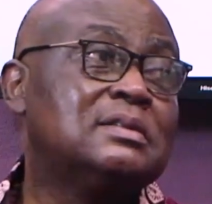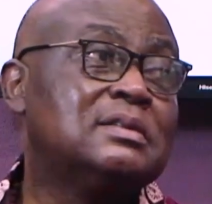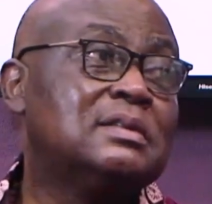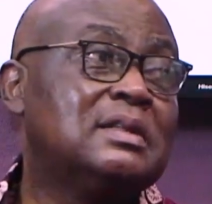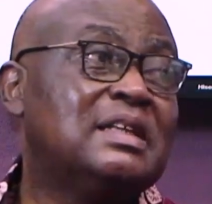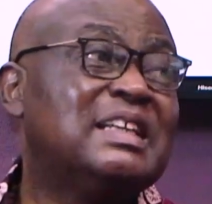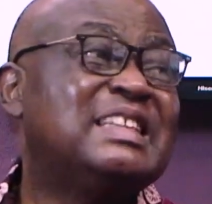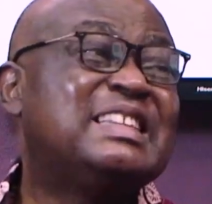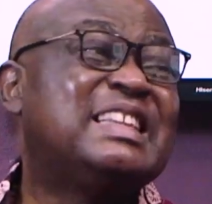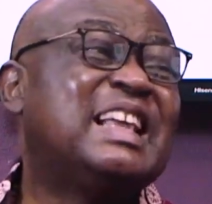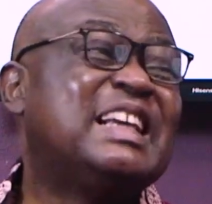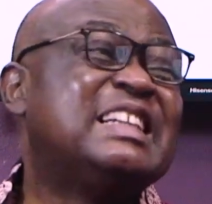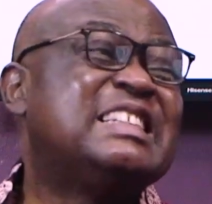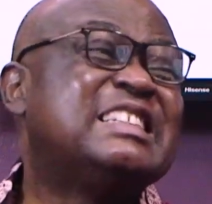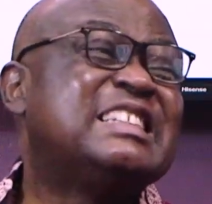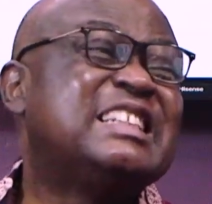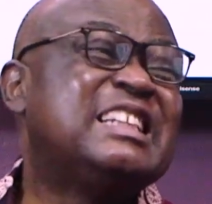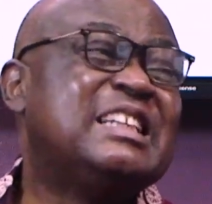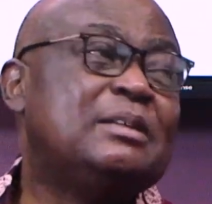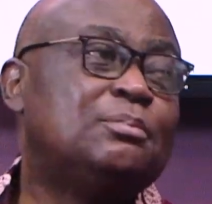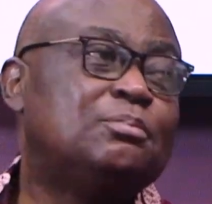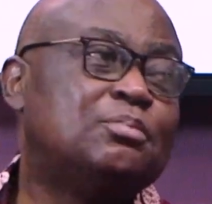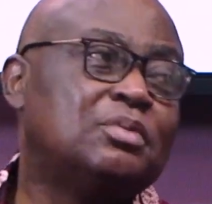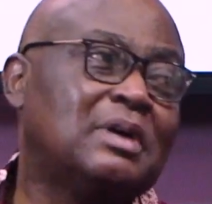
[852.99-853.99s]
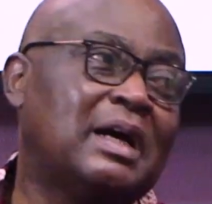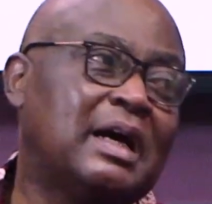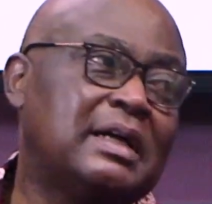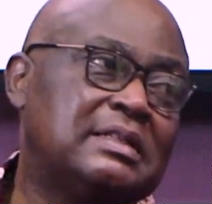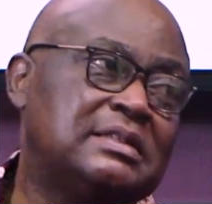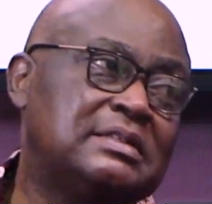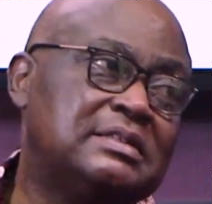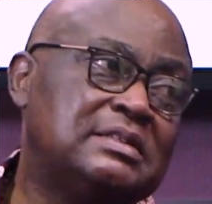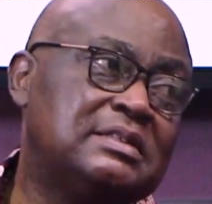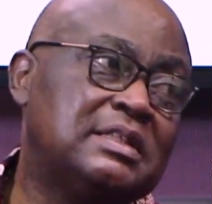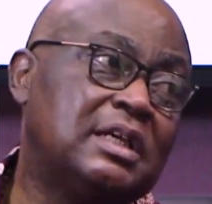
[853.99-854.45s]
Eat and sleep. I didn't see